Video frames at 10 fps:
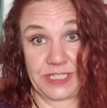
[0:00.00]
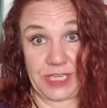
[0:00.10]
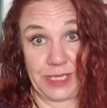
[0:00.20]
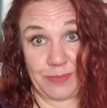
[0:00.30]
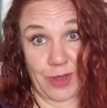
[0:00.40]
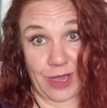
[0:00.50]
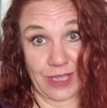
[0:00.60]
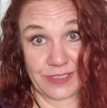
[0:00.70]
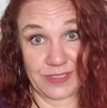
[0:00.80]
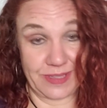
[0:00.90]
tea
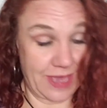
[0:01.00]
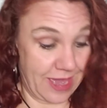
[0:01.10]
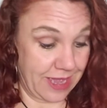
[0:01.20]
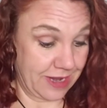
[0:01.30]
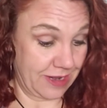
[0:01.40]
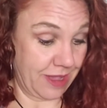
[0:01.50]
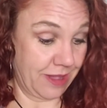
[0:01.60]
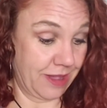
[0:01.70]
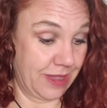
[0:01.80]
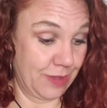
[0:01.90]
box that
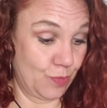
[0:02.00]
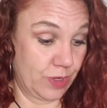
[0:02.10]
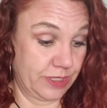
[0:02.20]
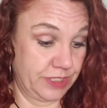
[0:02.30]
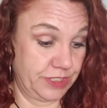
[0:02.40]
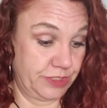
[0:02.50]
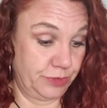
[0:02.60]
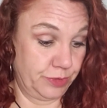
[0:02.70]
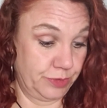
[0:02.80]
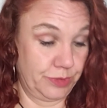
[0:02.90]
I wanted
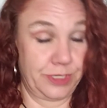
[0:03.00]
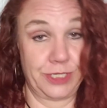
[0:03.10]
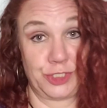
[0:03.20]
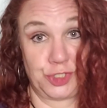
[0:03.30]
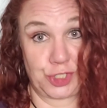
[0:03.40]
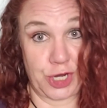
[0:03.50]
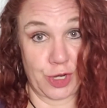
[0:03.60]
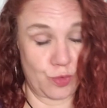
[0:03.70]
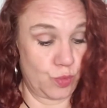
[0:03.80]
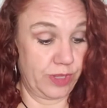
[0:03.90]
to
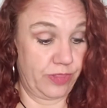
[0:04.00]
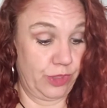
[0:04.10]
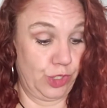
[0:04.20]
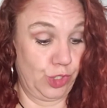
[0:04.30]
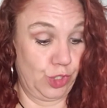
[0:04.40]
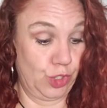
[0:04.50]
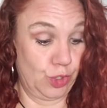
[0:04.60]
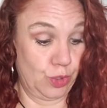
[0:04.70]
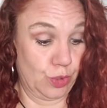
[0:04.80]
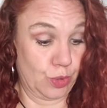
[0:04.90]
share with
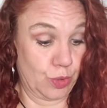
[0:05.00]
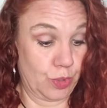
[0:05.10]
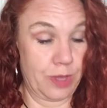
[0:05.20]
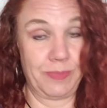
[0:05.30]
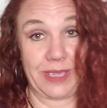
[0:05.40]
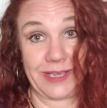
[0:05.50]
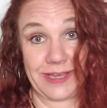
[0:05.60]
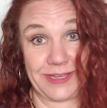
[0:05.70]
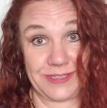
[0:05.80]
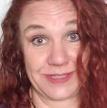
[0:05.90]
you
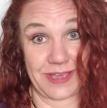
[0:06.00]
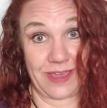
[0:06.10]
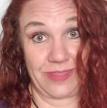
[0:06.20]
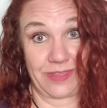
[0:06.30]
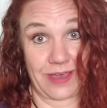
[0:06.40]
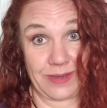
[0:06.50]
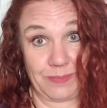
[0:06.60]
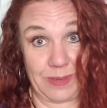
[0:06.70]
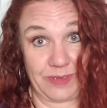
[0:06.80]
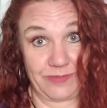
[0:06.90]
because I thought
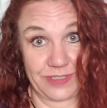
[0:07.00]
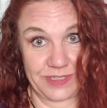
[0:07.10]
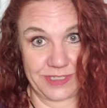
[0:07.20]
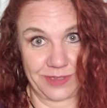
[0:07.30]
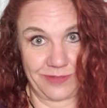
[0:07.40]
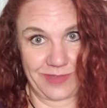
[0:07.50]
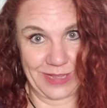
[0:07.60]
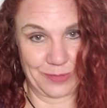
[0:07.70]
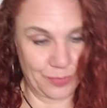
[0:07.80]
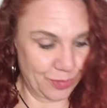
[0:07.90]
maybe if it's still
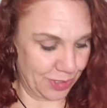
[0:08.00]
available,